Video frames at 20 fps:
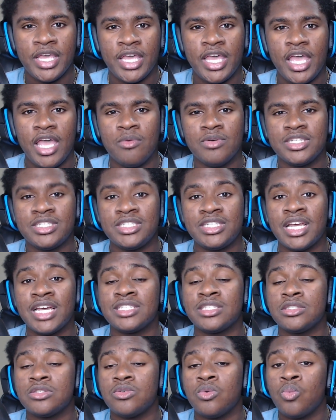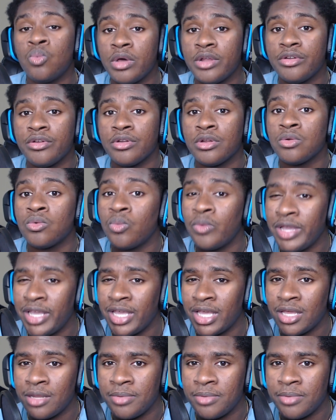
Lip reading: It was just wondering when,